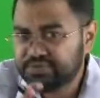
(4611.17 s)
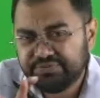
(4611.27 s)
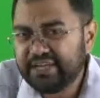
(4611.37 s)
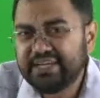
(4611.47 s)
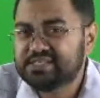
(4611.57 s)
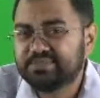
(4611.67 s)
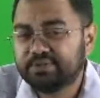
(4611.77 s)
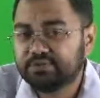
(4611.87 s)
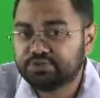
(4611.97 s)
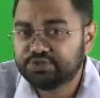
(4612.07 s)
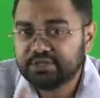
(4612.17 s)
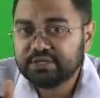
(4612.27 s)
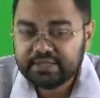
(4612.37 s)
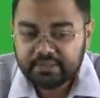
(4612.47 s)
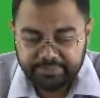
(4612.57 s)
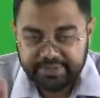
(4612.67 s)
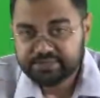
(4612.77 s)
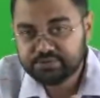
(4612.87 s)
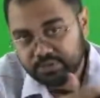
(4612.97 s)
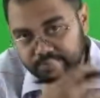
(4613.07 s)
It's a very simple question
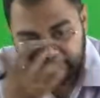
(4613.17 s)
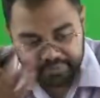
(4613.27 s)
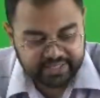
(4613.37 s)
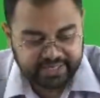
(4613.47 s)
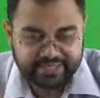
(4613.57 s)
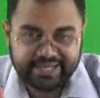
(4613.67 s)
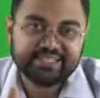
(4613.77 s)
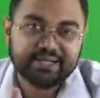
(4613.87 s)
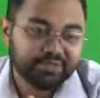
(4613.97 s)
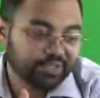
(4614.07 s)
based on probably the entire chapter,